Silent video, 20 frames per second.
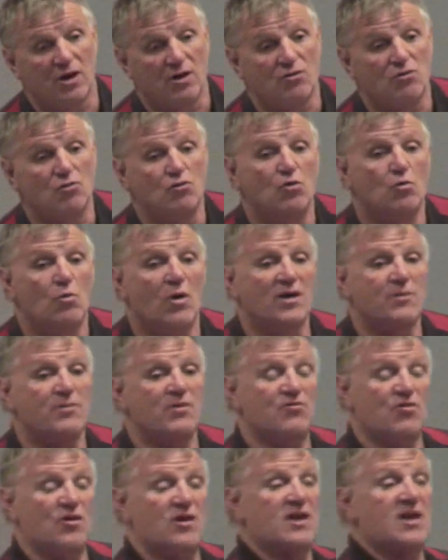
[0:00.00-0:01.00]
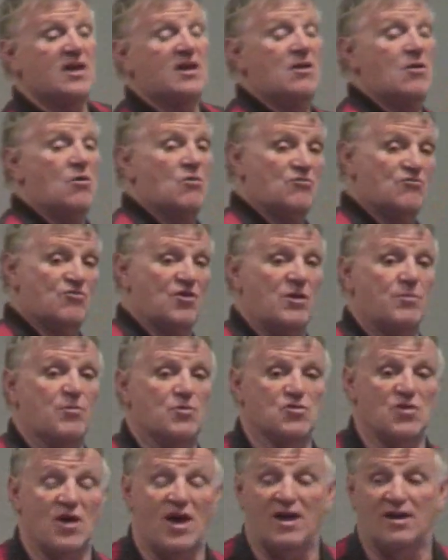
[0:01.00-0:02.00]
You don't want to be trying to get it out and trying to
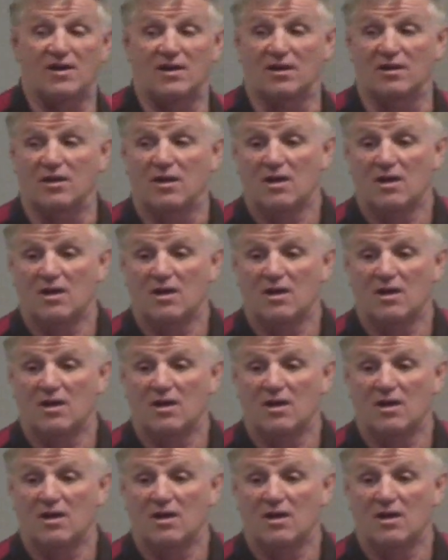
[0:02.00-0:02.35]
put your hand in.